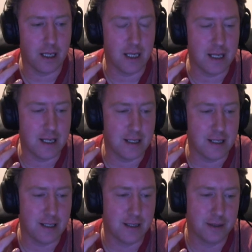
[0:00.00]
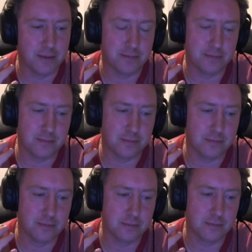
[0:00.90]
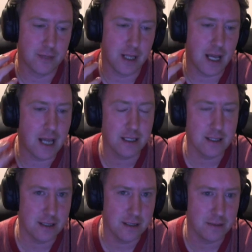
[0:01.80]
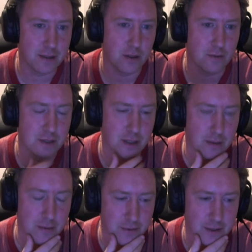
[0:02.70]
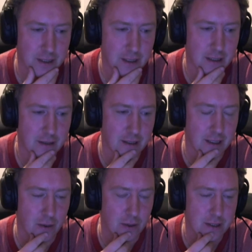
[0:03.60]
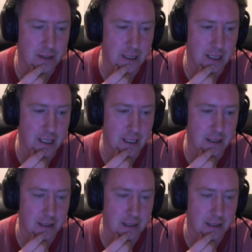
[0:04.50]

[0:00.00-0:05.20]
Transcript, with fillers: Uh, I can see where Coughlan's coming from, right, I honestly can.